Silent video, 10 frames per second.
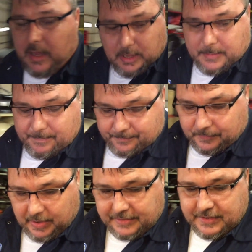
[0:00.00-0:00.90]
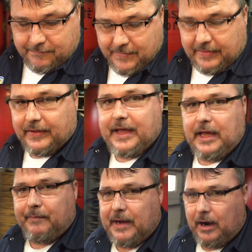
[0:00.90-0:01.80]
I did find the
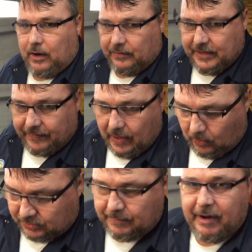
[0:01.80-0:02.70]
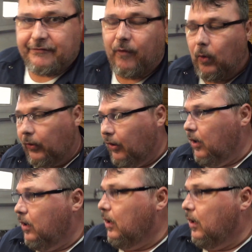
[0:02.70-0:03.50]
cam card. It's at the house in my folder,